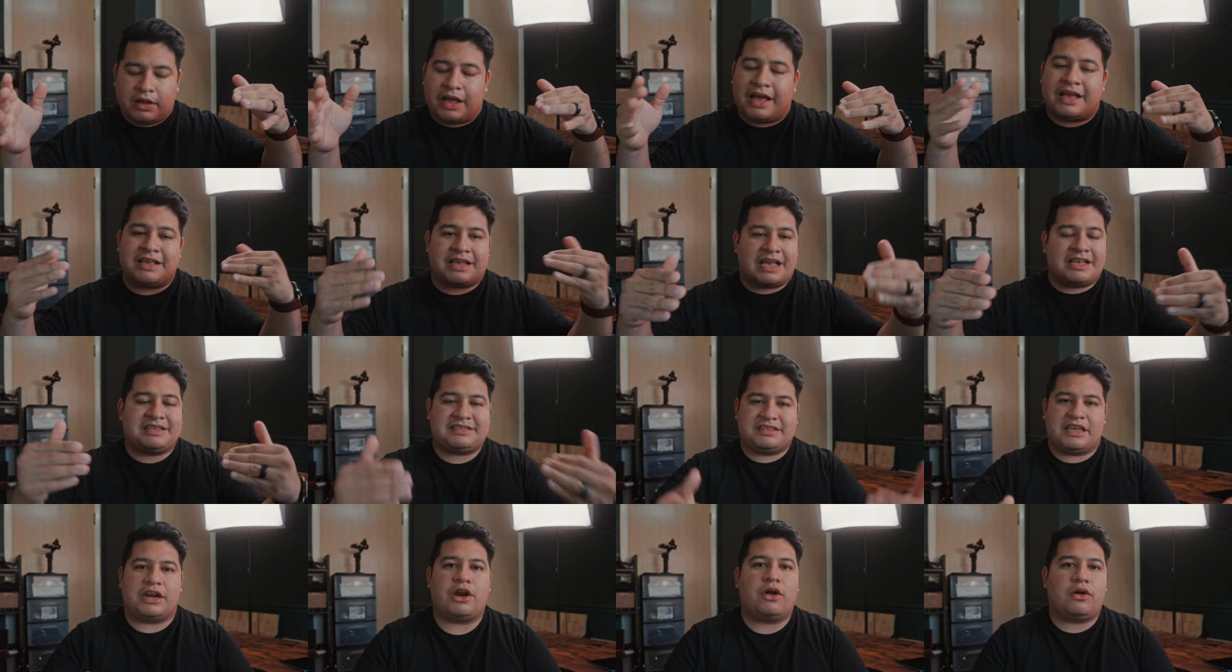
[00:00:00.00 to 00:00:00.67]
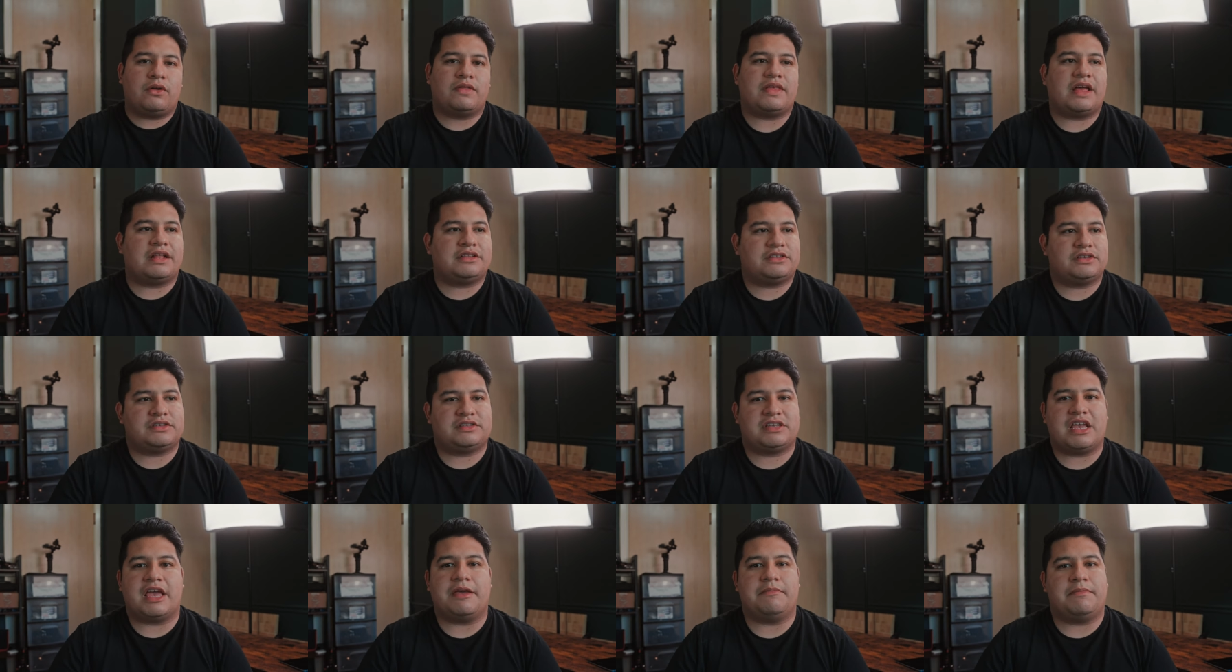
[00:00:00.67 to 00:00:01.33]
I, I, said all that to
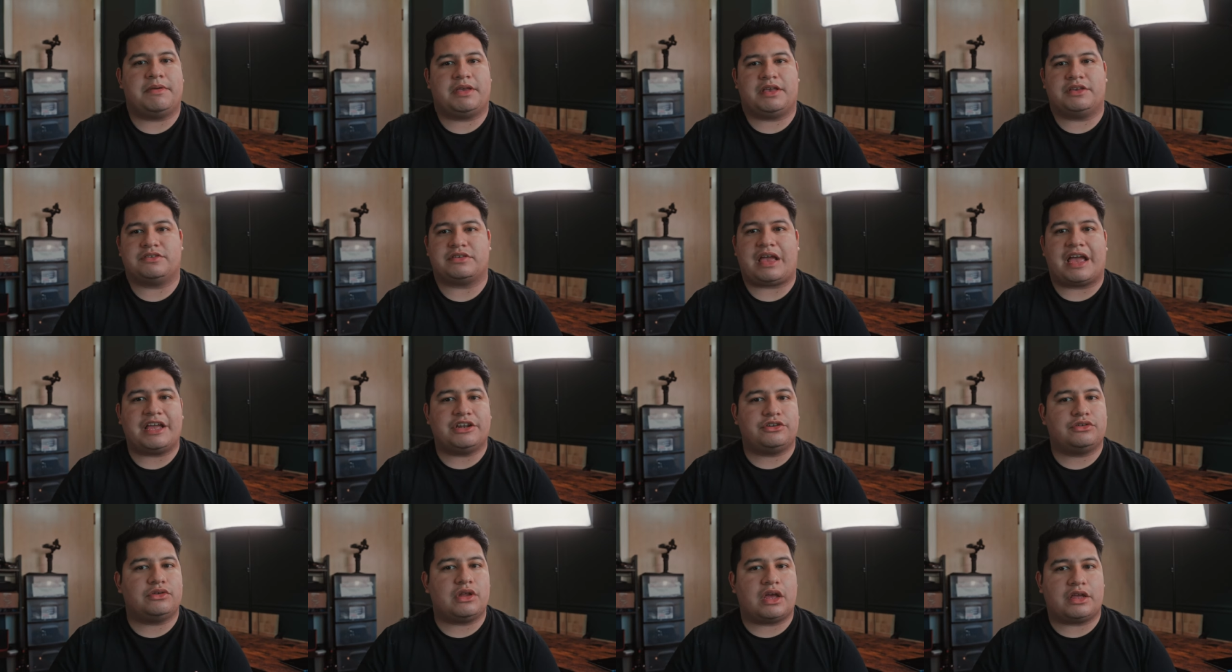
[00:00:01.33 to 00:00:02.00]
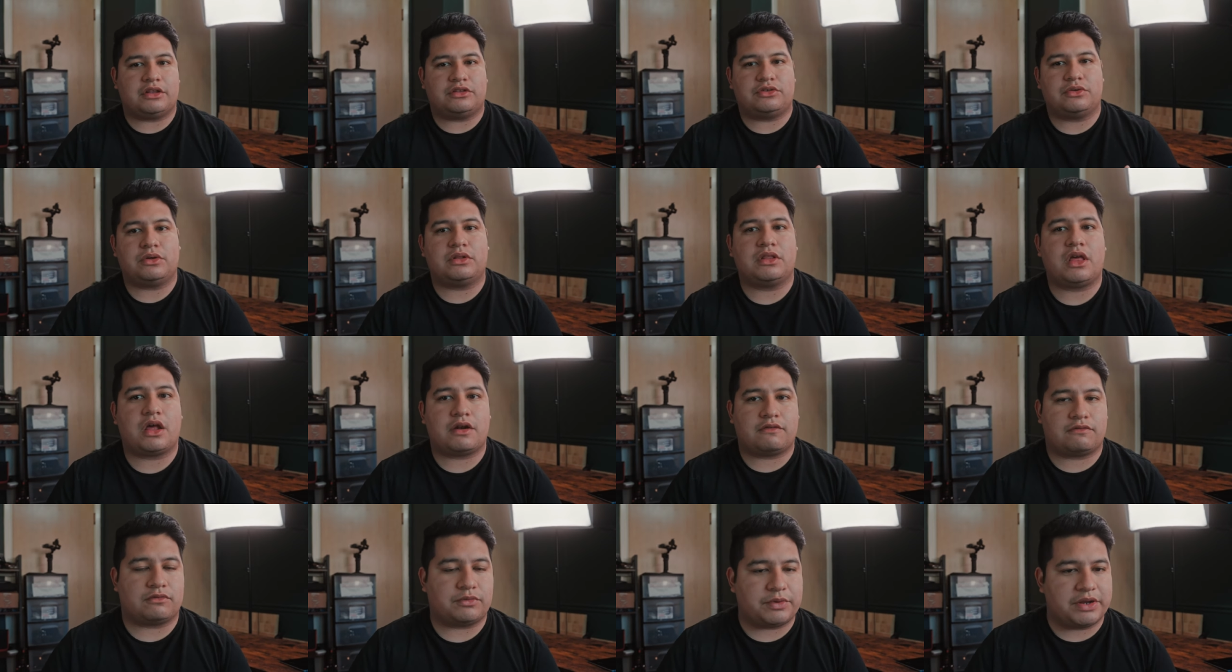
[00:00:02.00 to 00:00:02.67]
say because I, I do a
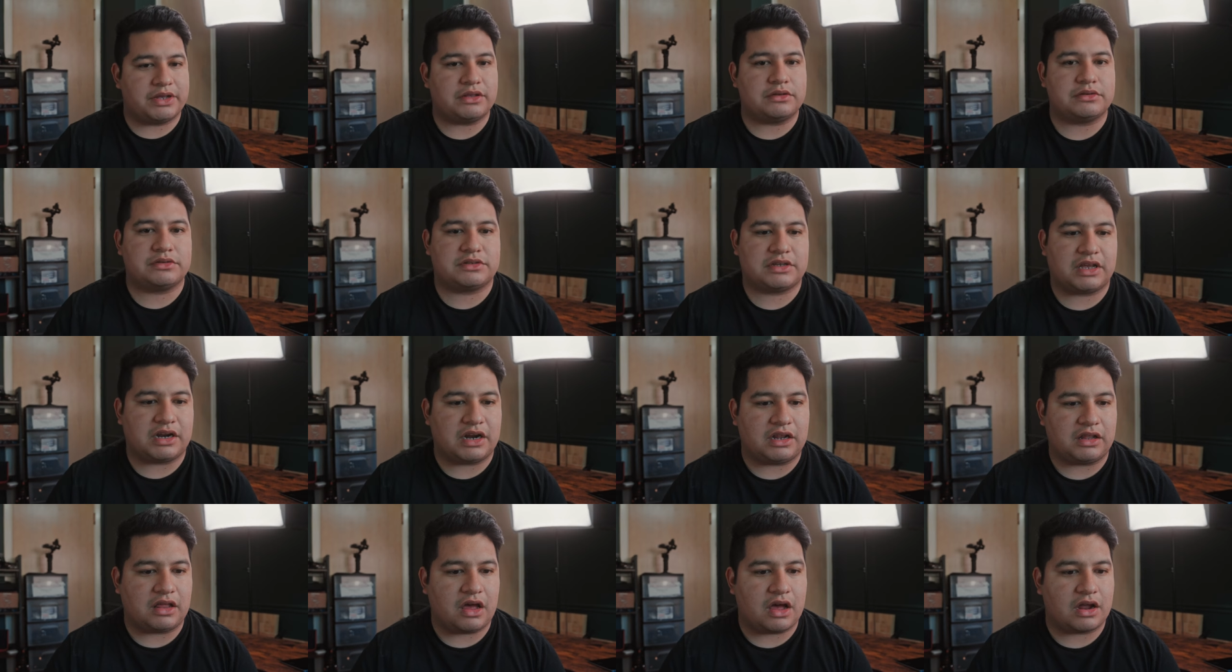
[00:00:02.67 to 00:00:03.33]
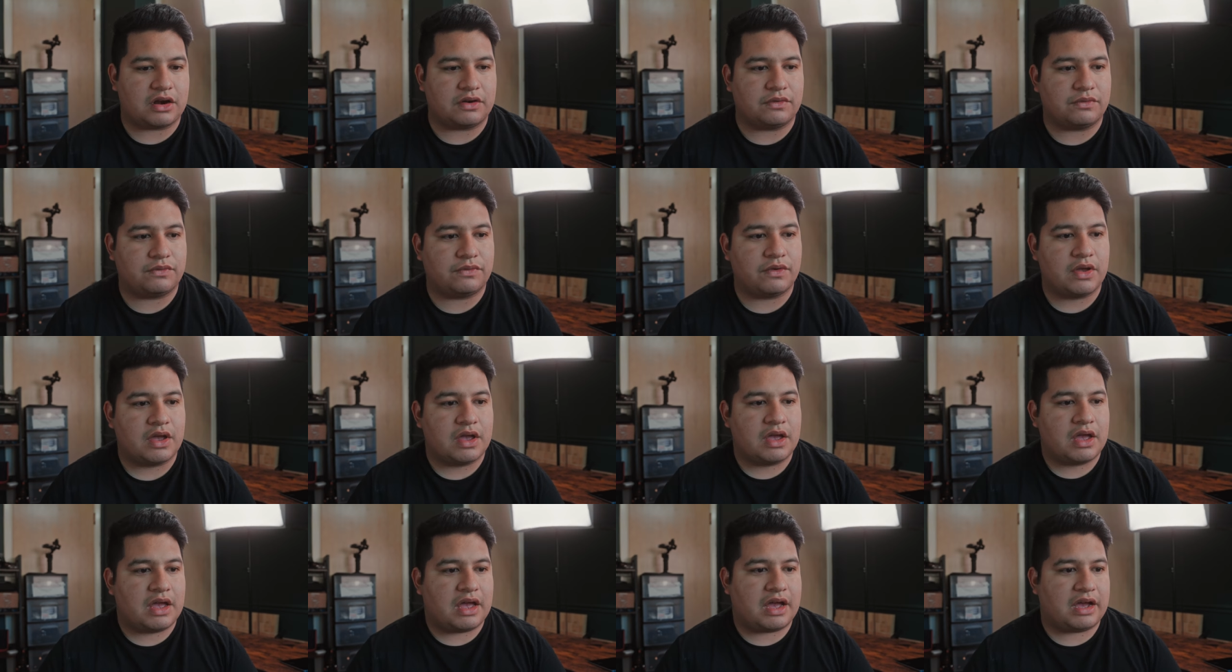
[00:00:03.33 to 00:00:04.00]
lot of reels and a lot of
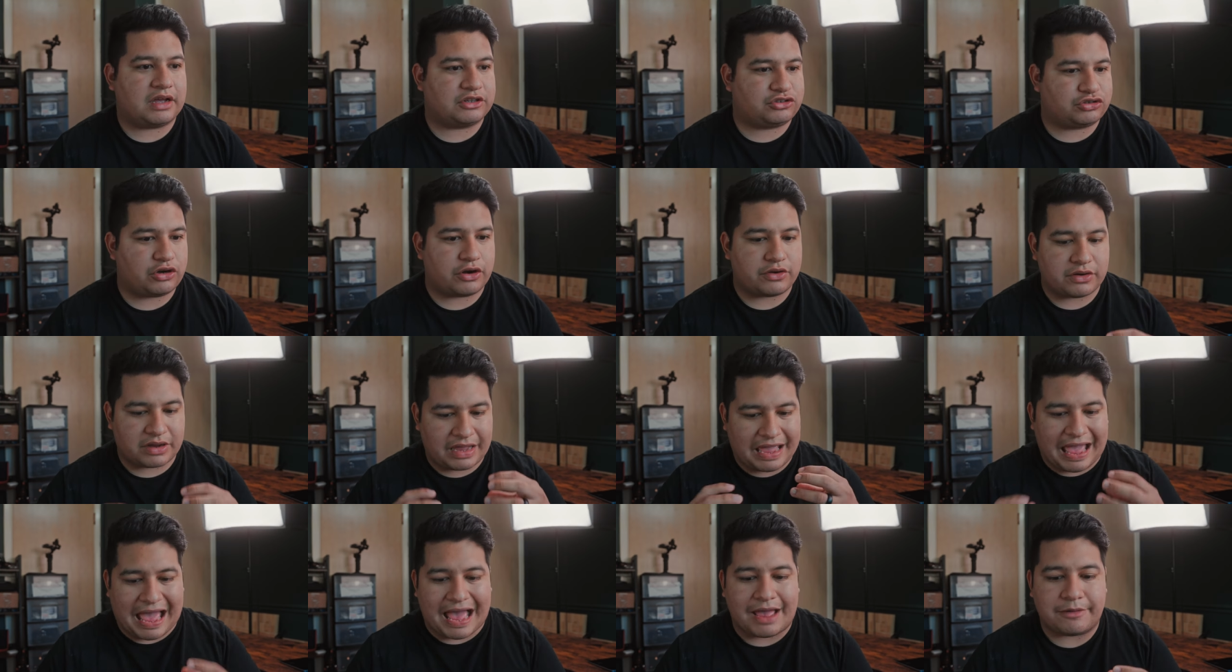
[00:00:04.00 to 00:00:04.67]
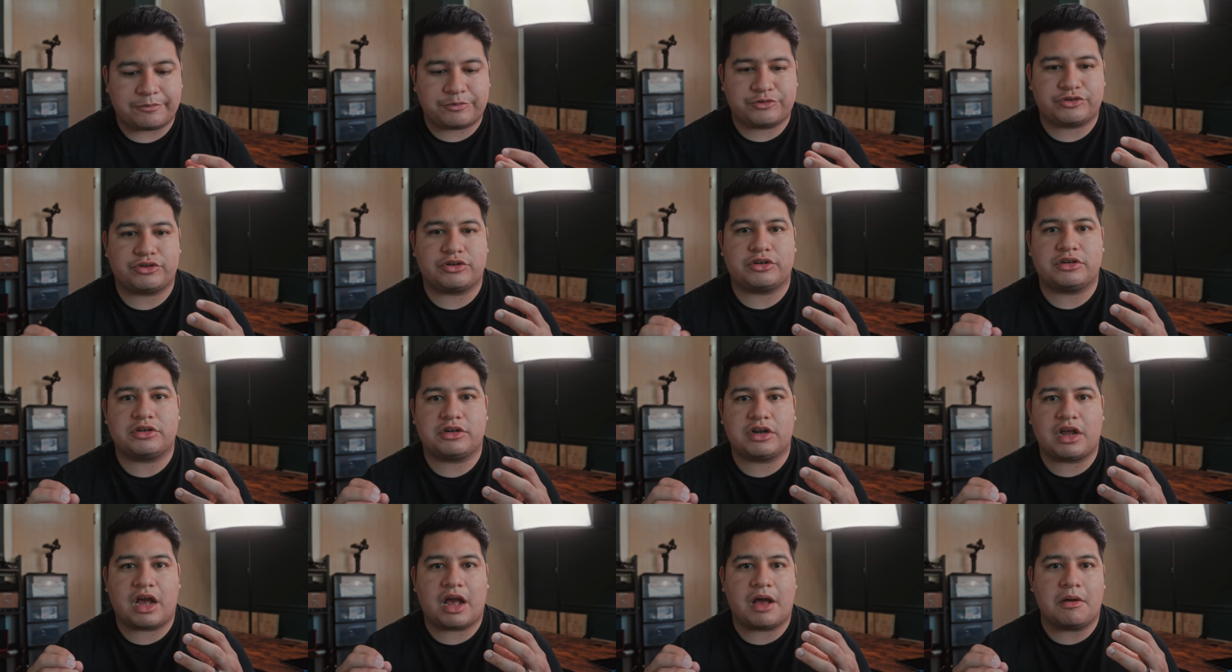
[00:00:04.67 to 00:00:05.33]
I try to
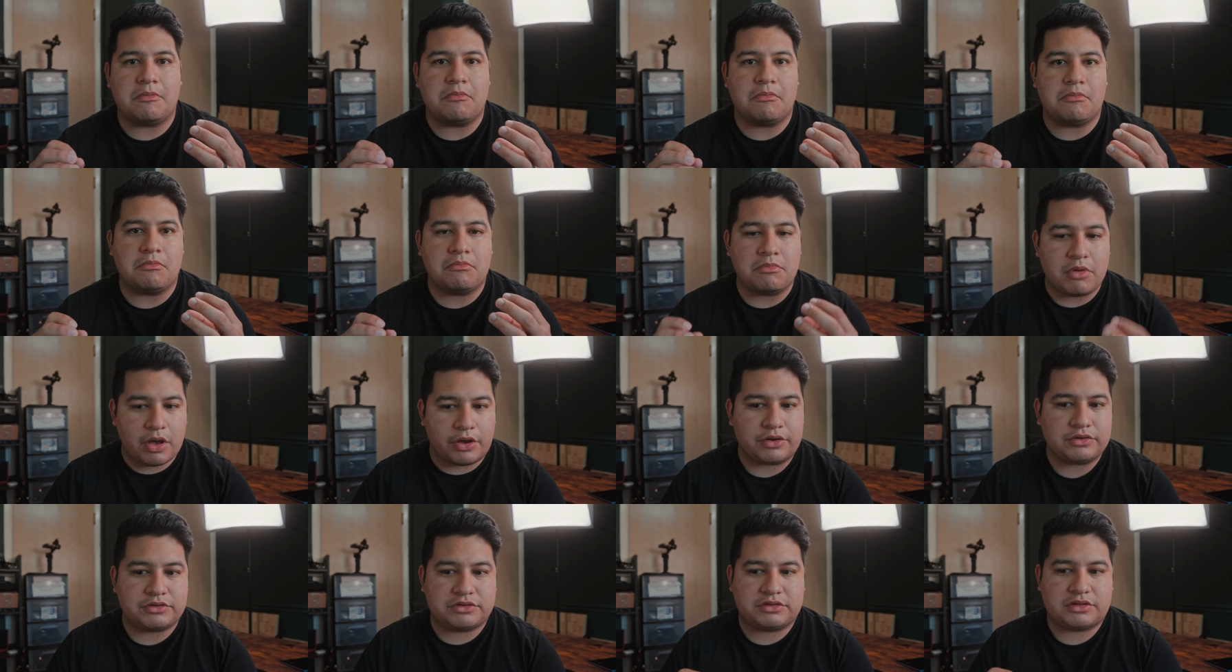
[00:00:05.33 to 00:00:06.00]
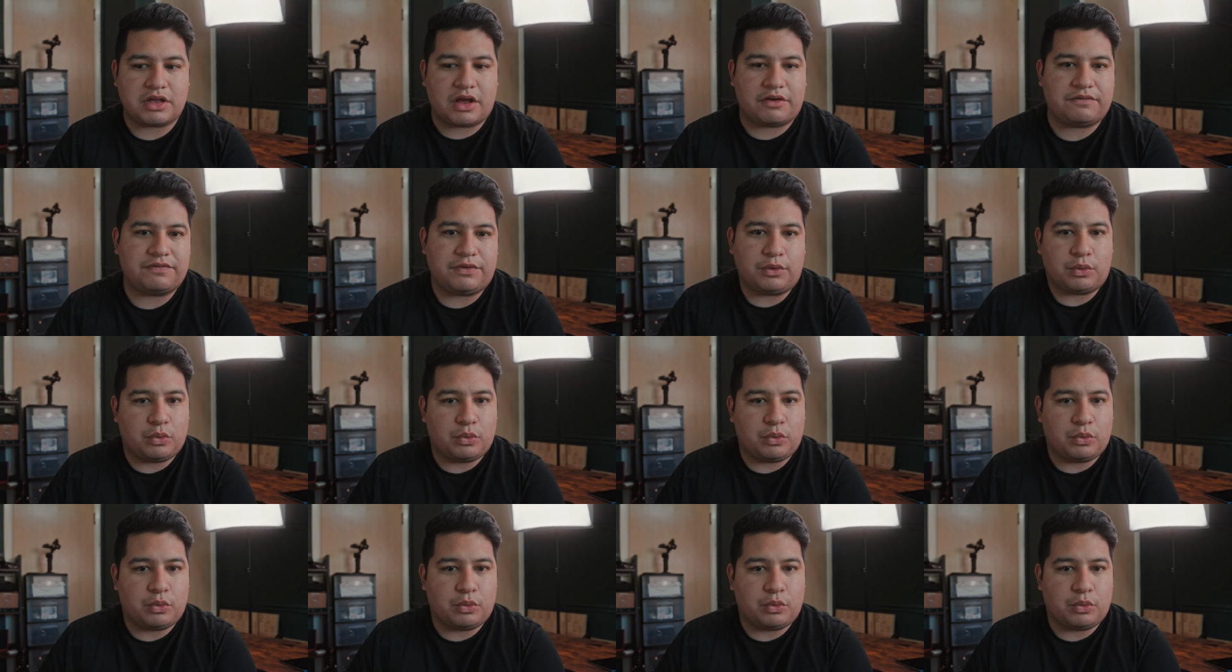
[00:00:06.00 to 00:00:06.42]
capture most of the